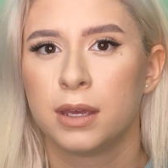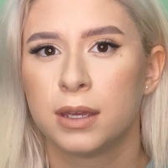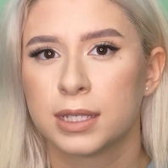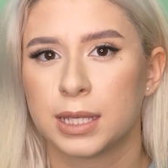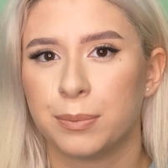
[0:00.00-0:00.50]

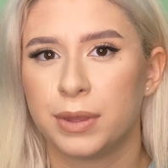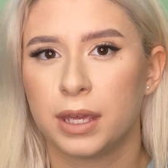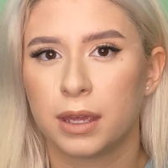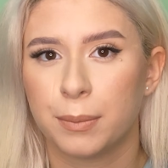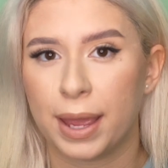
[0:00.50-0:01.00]

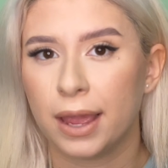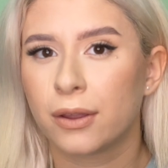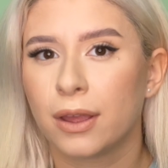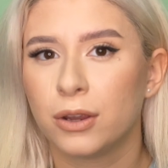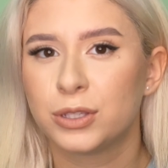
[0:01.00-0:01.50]
something in my hair
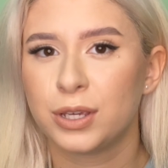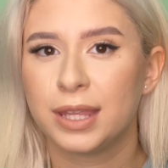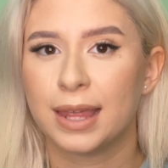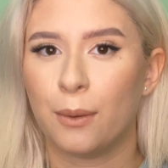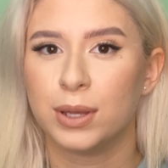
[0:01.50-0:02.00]
care routine,
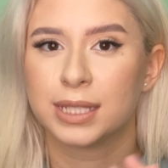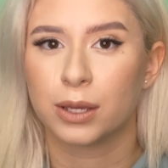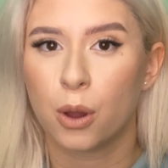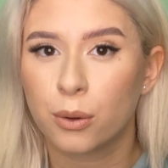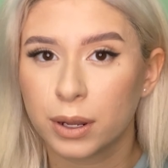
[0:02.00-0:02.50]
that was the
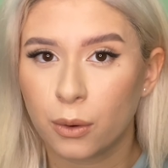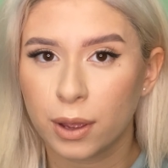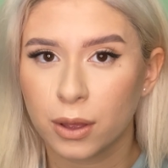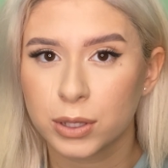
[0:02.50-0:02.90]
coconut oil.